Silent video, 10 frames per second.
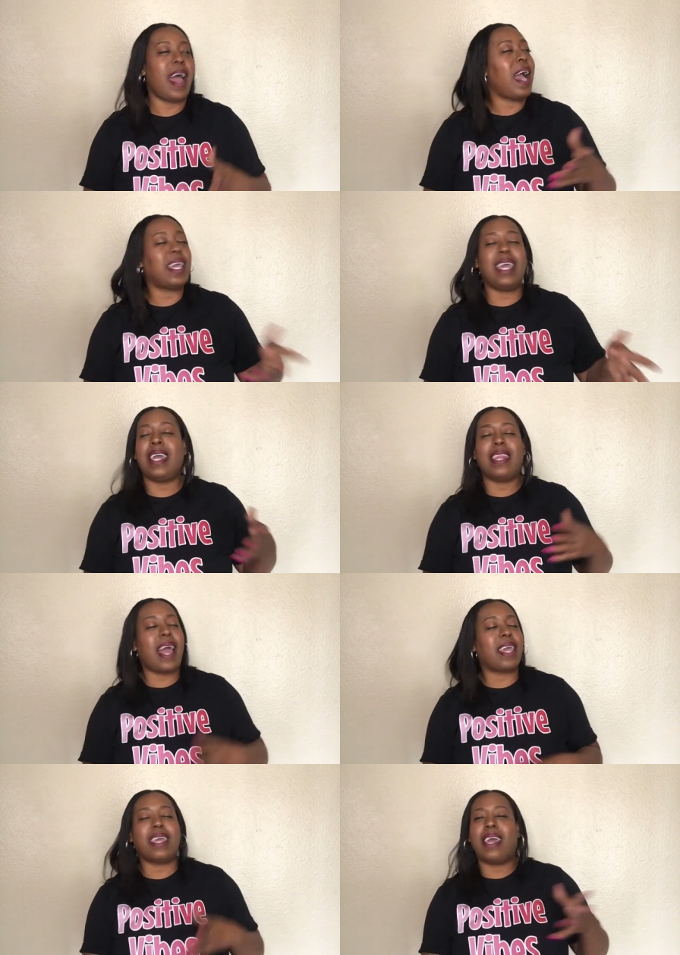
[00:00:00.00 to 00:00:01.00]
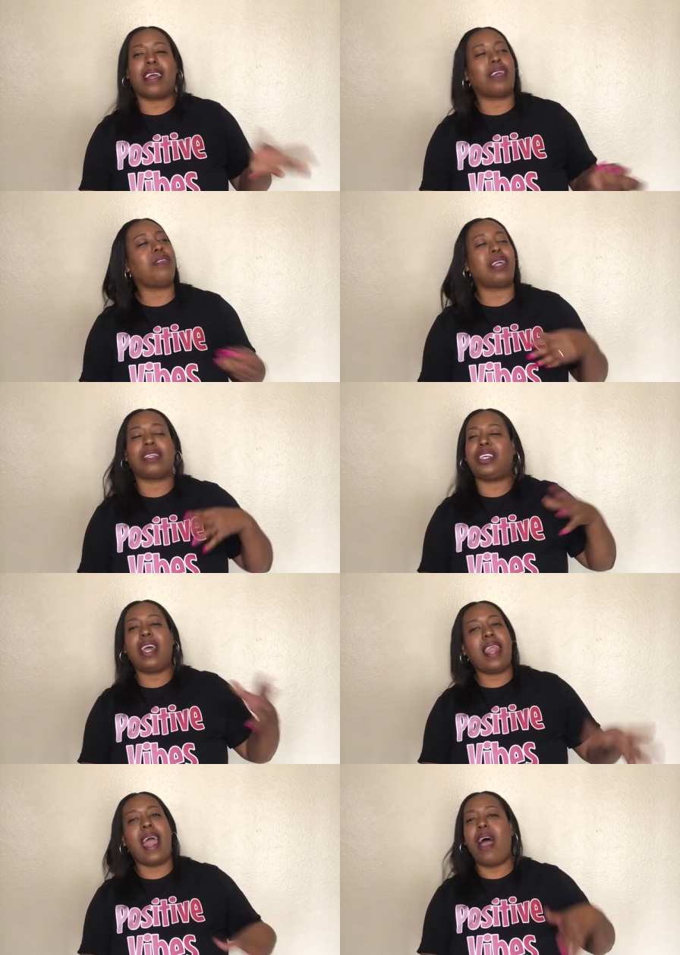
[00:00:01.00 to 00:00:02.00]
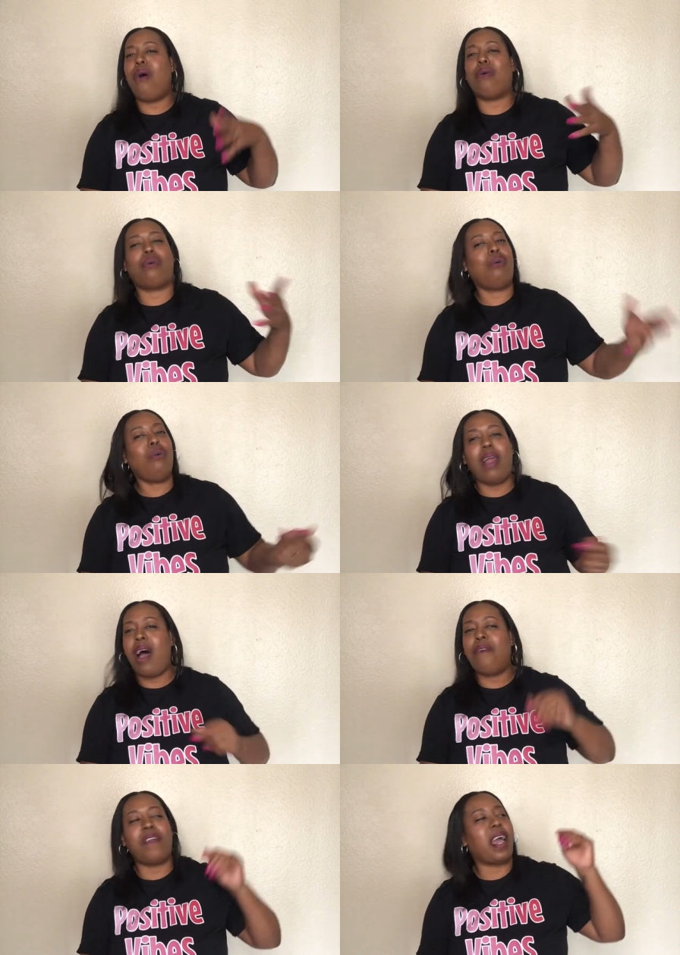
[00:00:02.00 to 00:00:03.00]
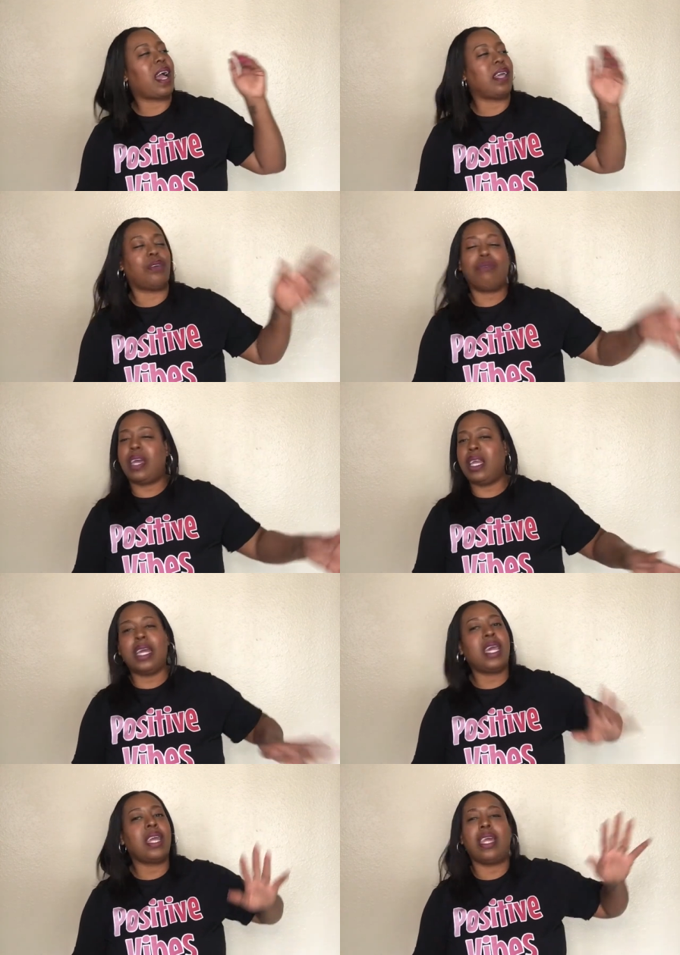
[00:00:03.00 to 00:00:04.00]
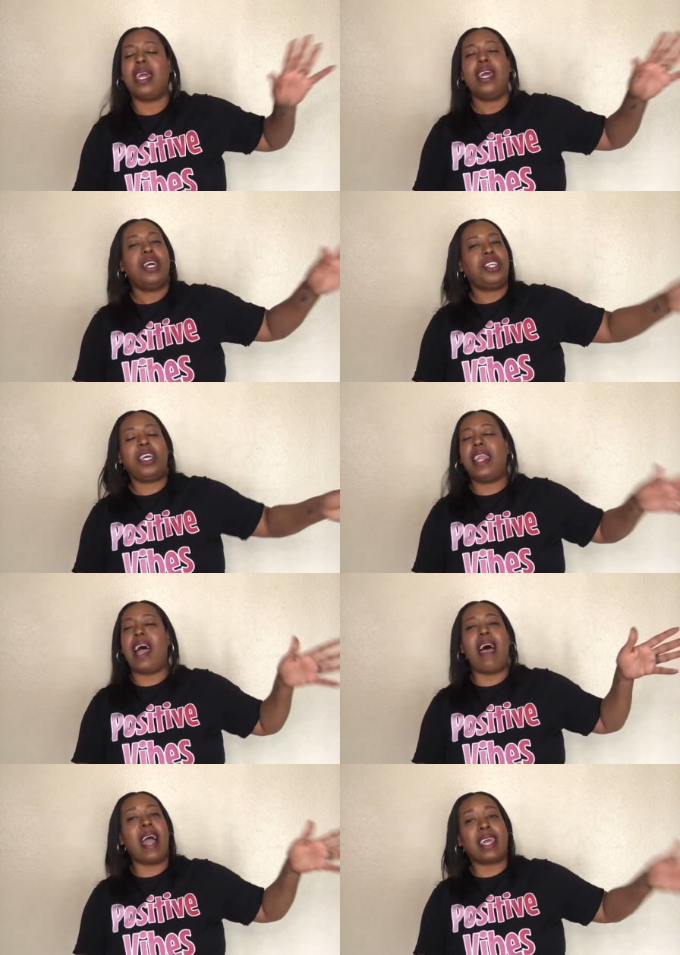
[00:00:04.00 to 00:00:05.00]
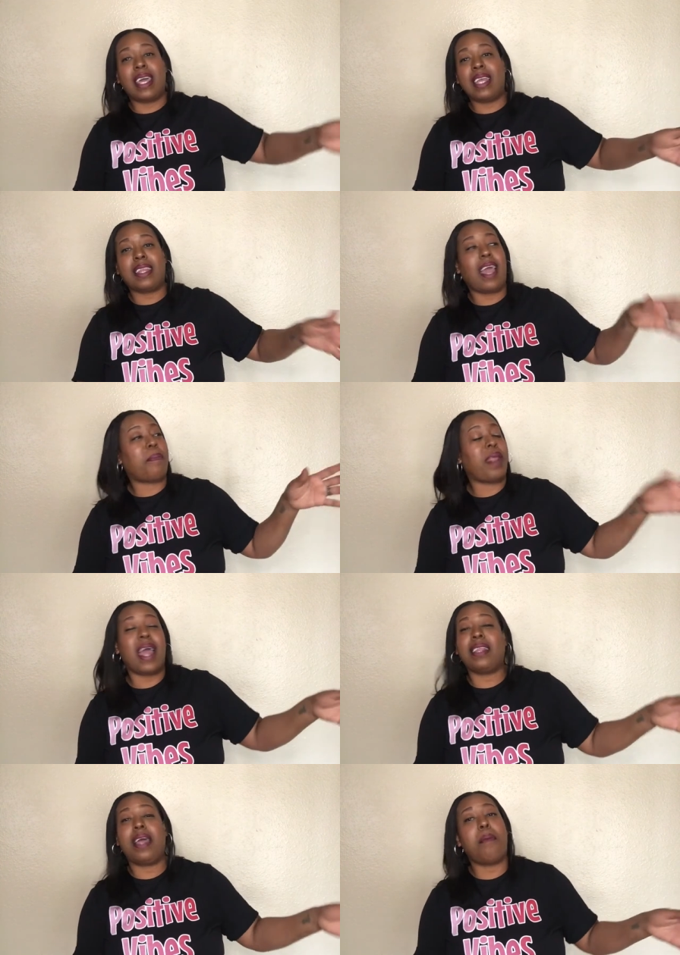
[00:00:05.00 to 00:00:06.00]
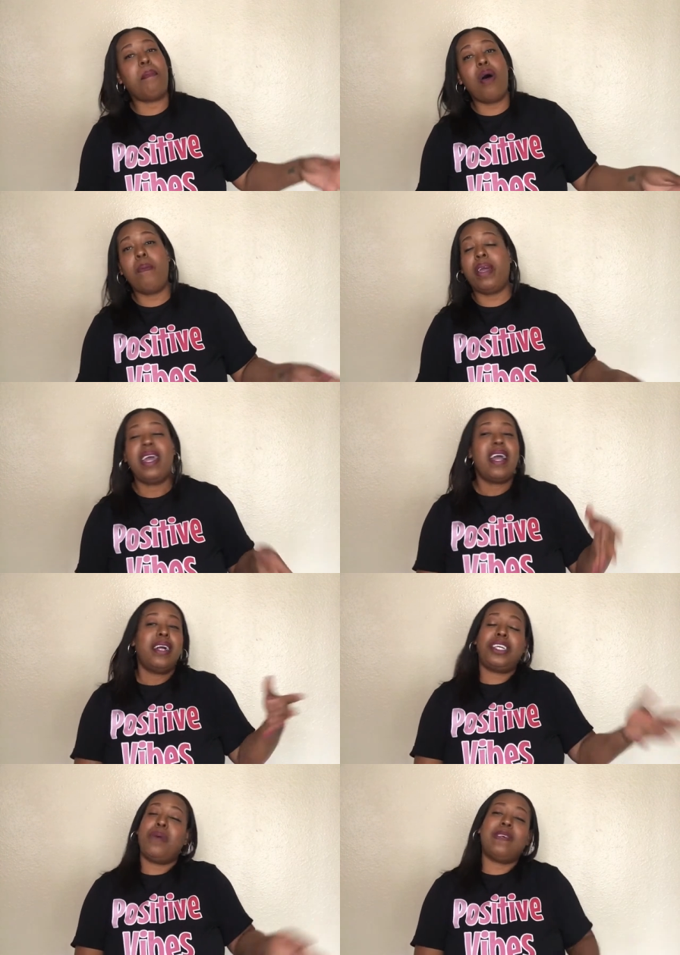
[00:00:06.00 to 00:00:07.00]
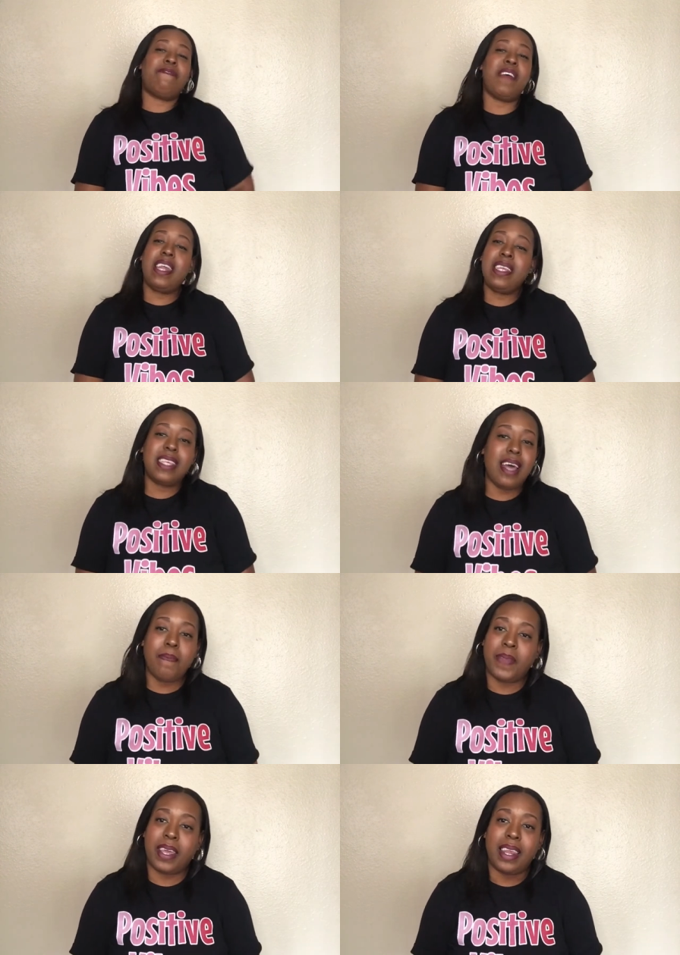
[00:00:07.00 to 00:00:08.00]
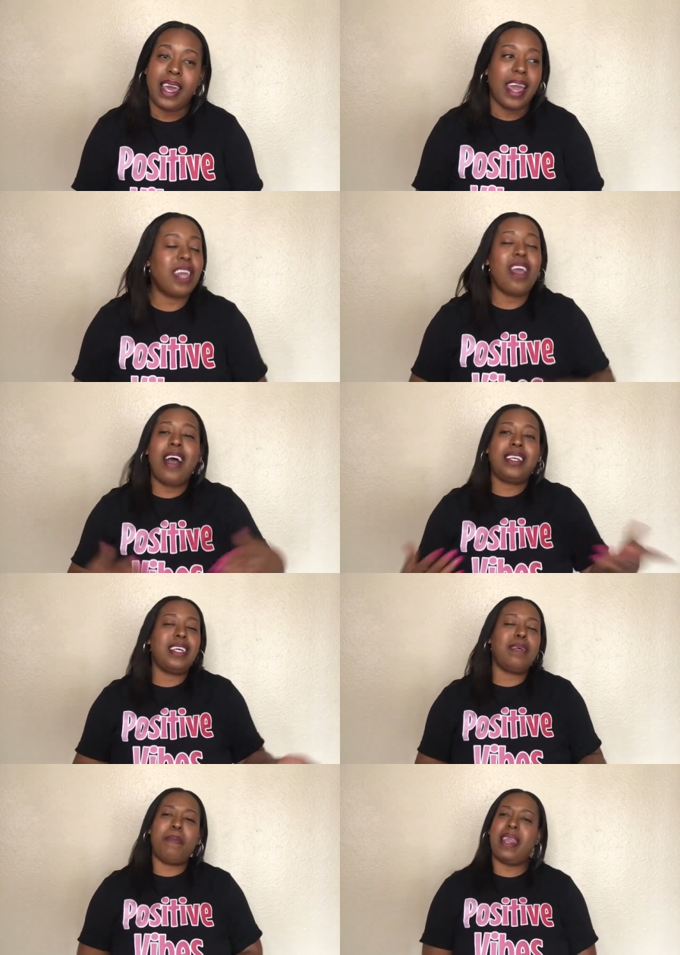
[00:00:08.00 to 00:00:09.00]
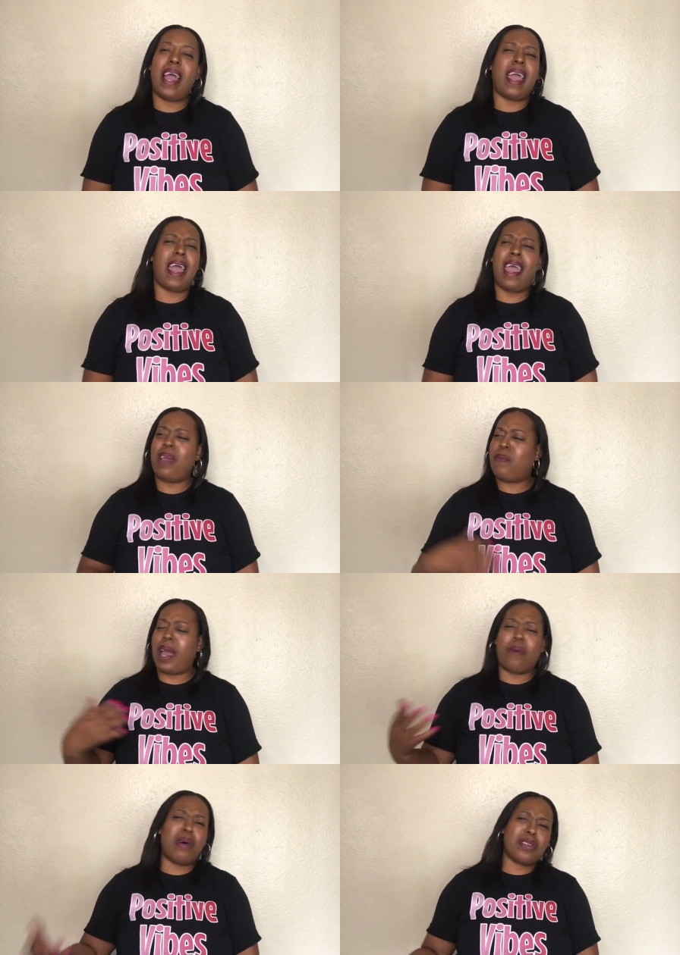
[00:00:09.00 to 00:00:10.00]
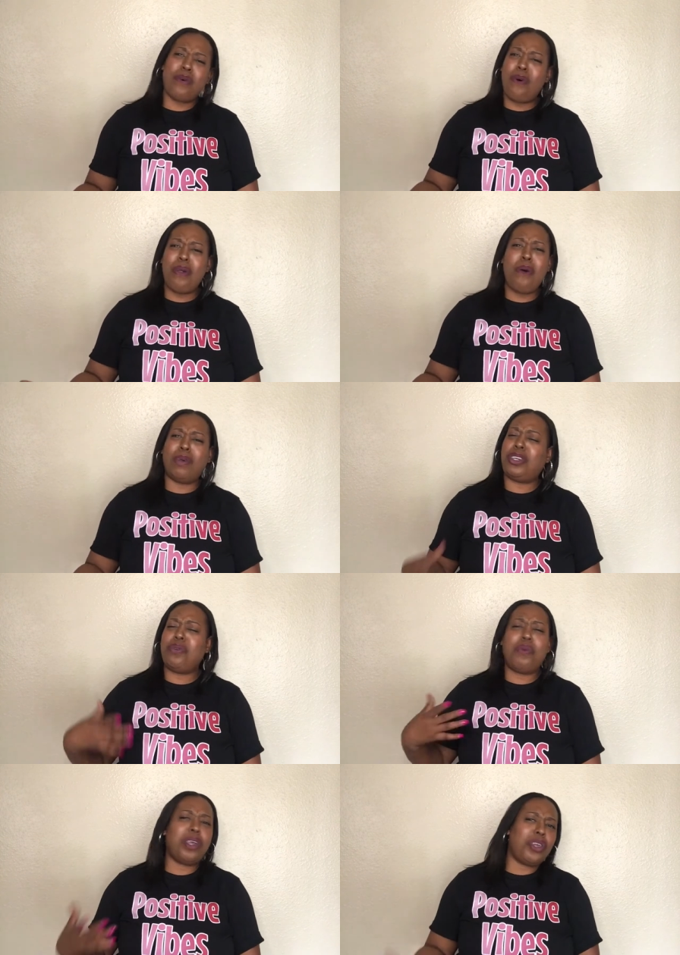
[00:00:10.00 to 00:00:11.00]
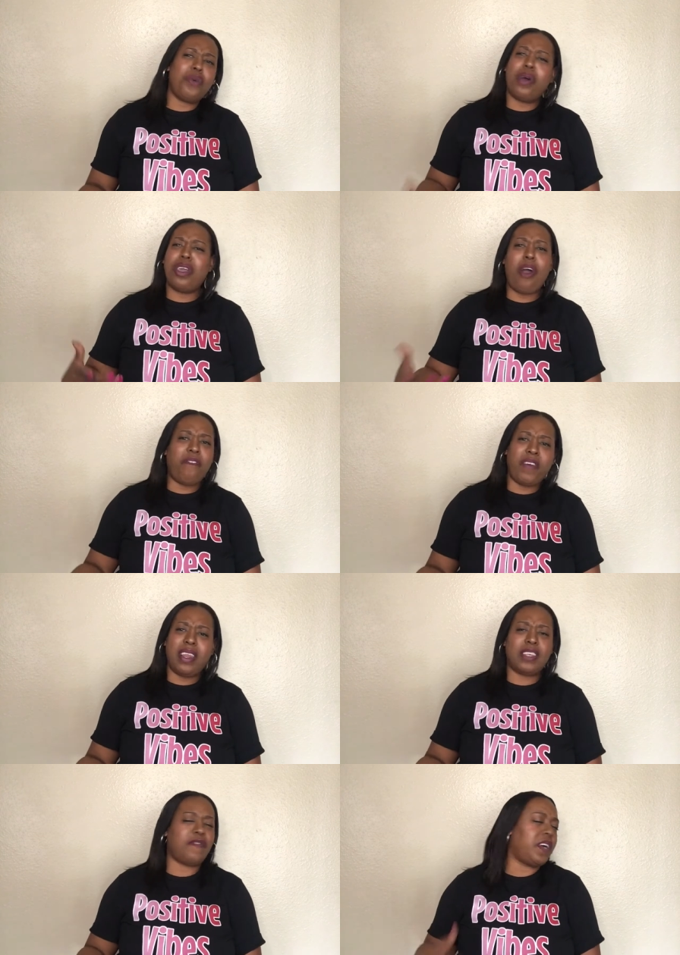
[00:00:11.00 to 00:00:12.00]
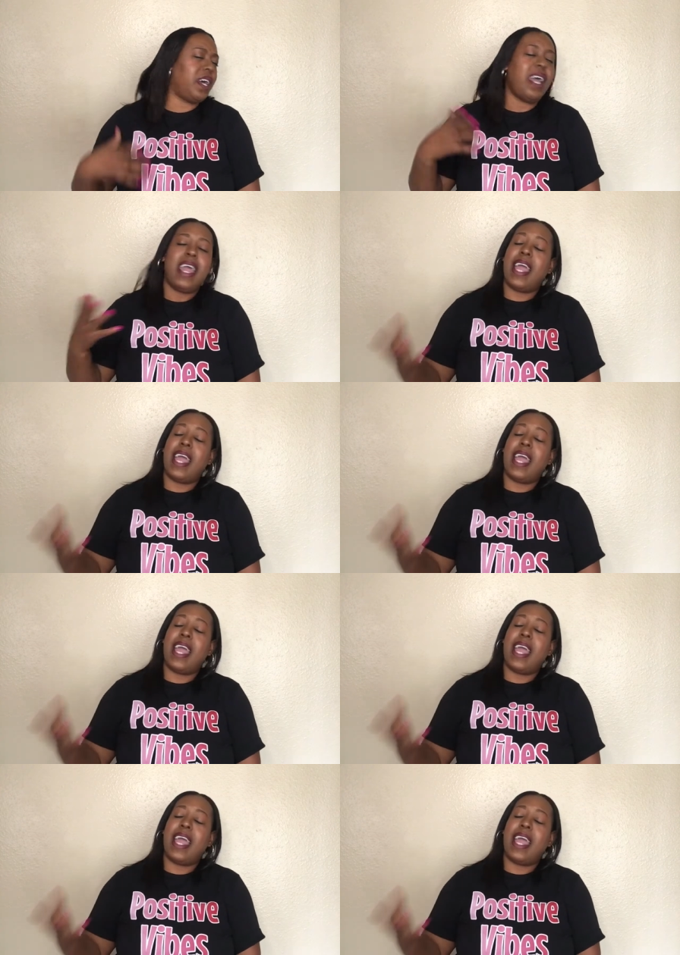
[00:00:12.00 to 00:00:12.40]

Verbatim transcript: I get like, yeah, you need chill out, cool off, like you getting heated chill out. I get that. But at that moment, she was feeling something. And y'all should have been like, hey, like, what's going on with you? What are you and your feelings for?